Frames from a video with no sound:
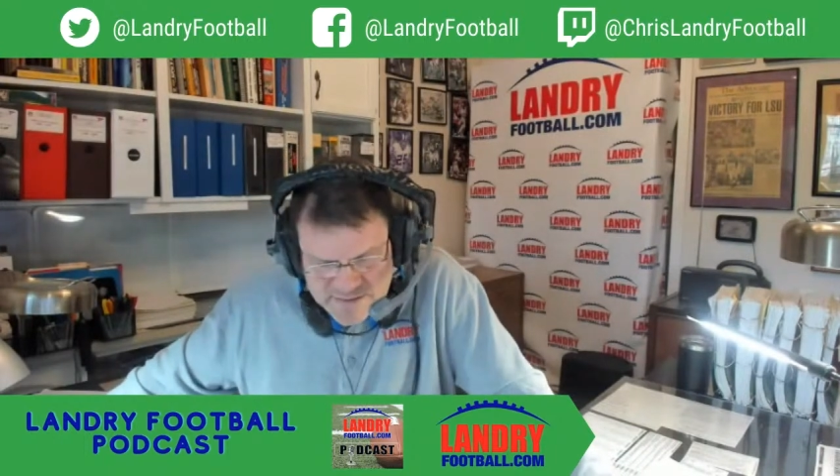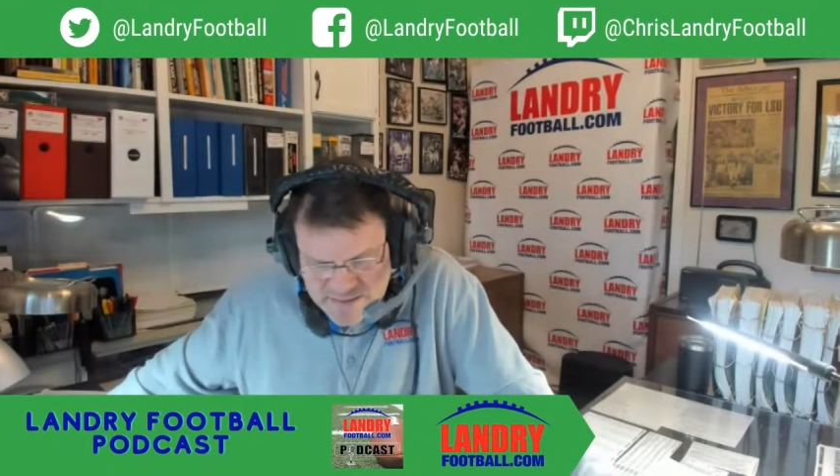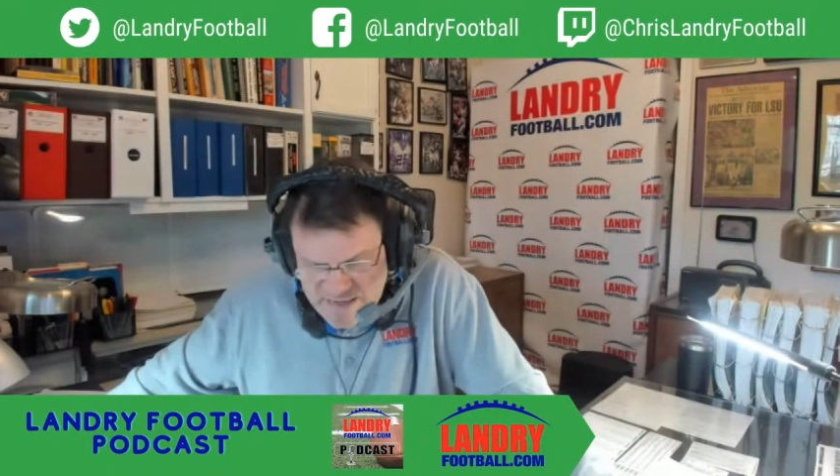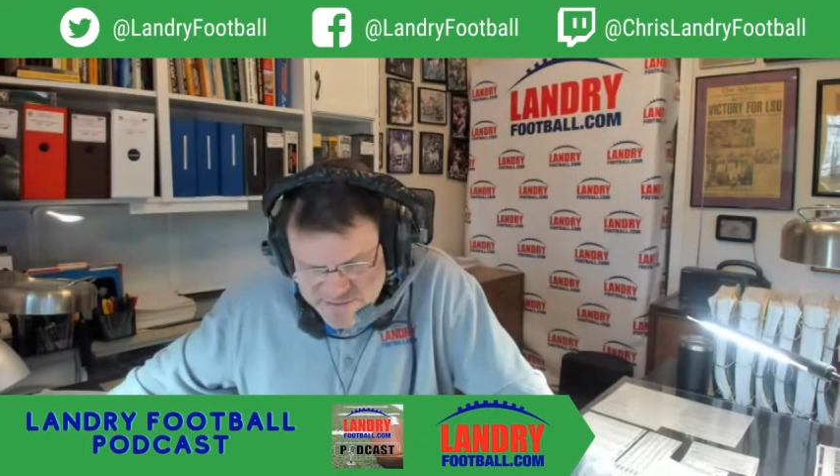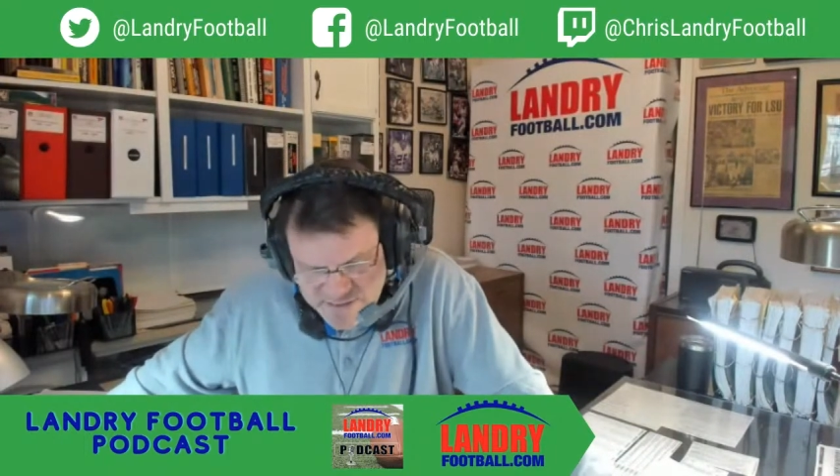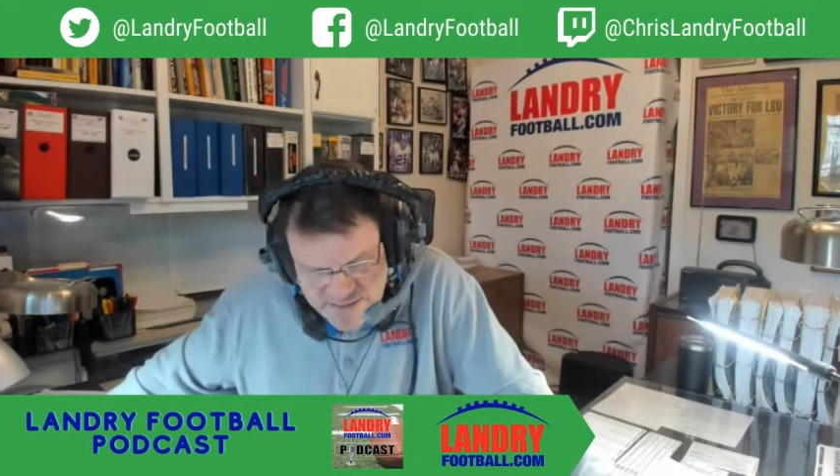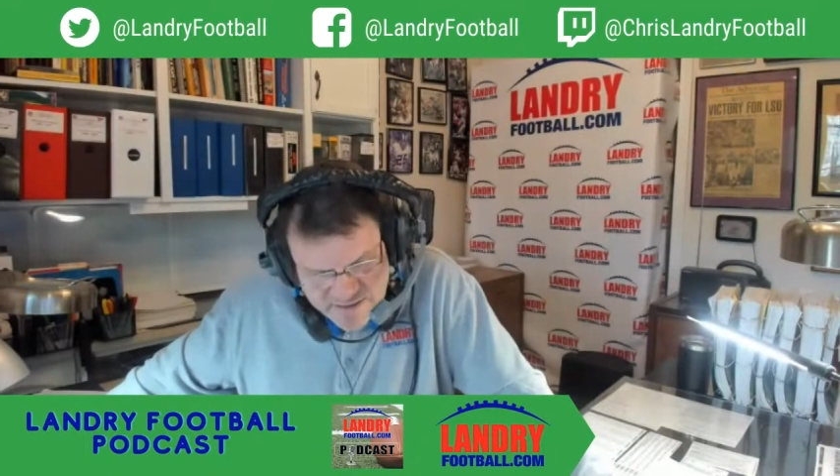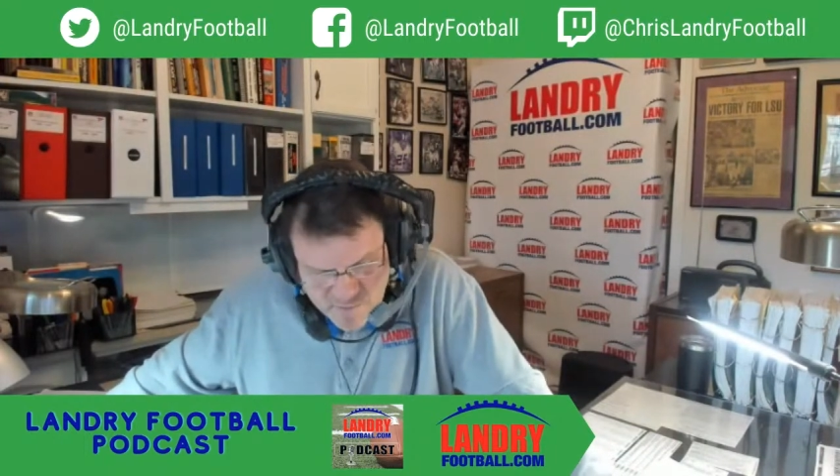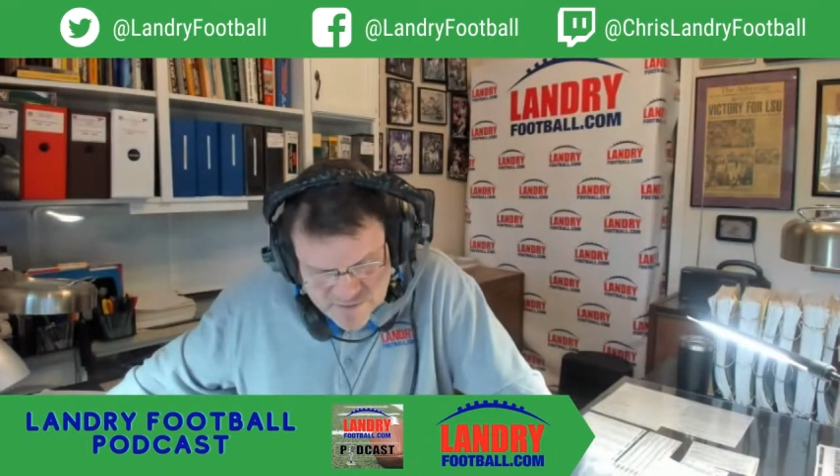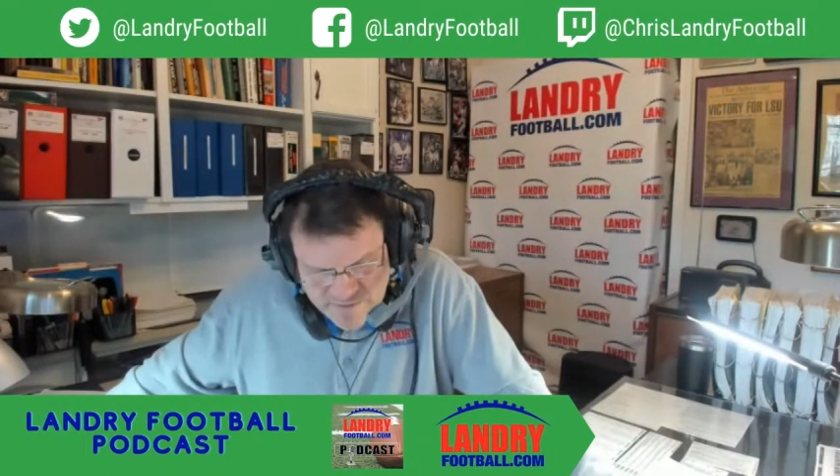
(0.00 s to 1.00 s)
Did not see
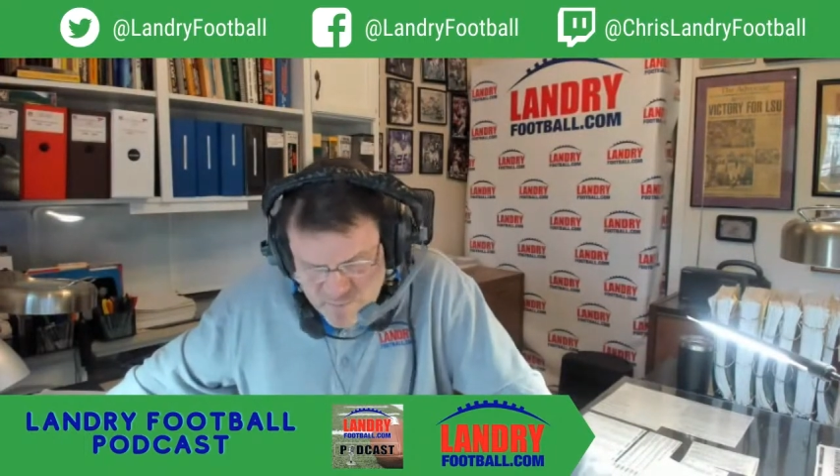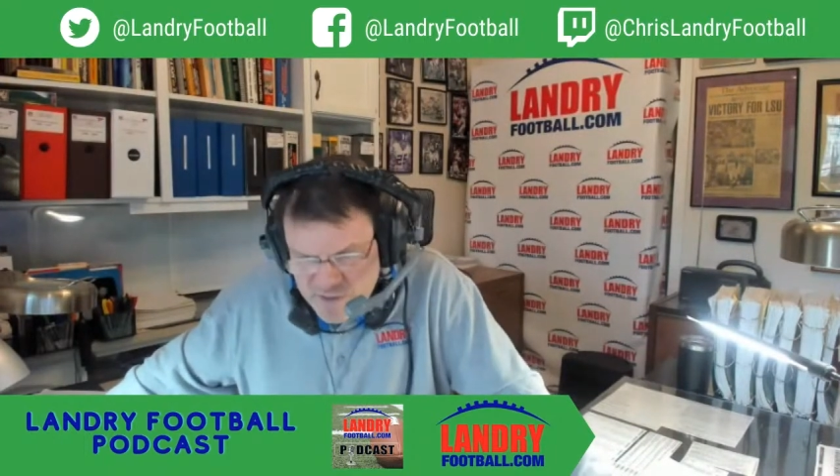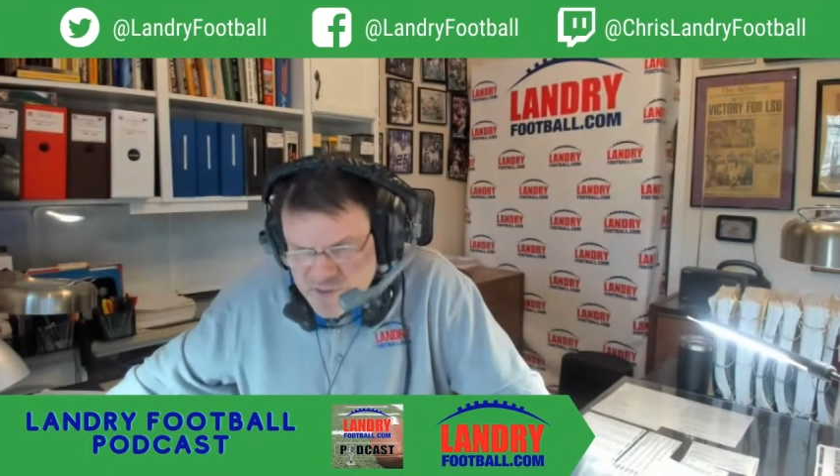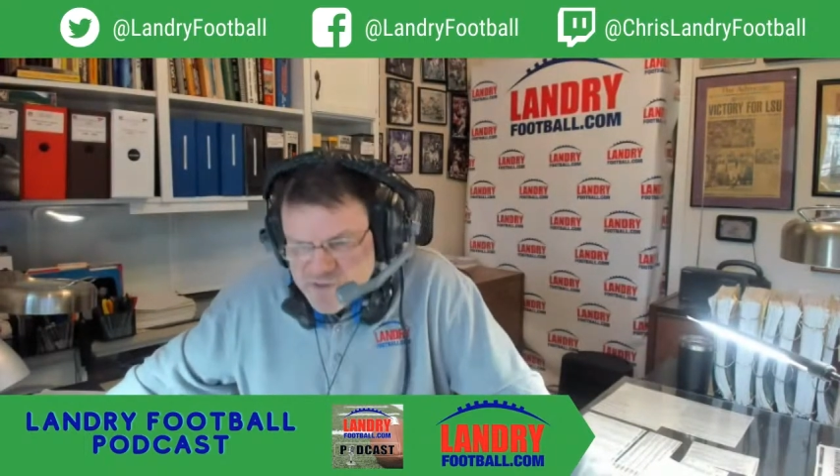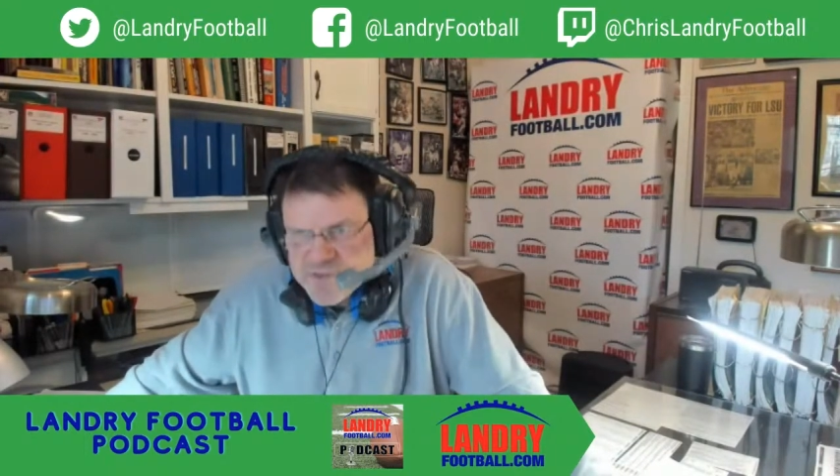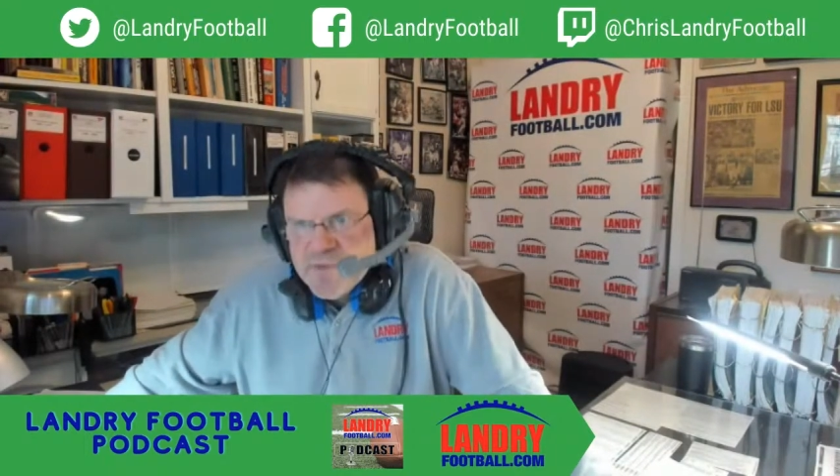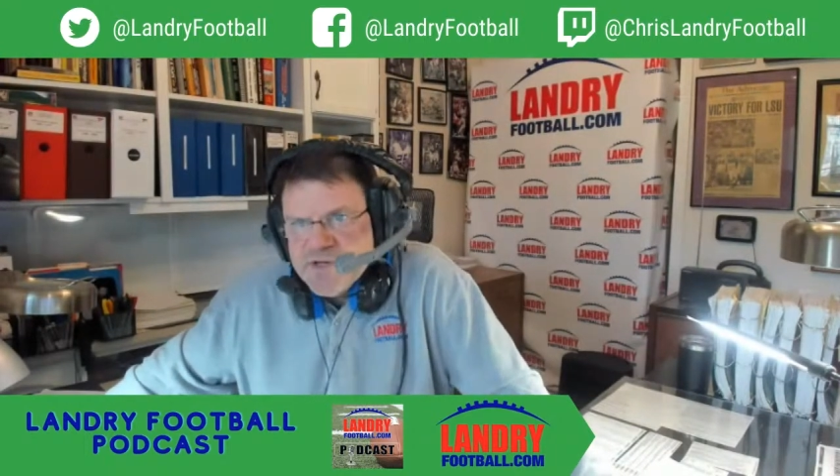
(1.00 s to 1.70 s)
any way they would lose to